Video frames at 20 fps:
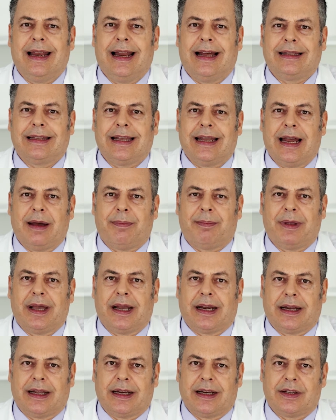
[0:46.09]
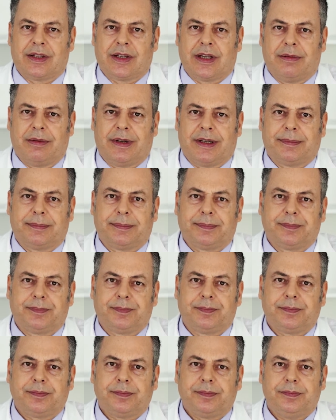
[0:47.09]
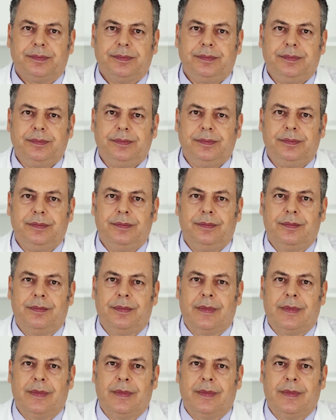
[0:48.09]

it does not have the capacity to analyze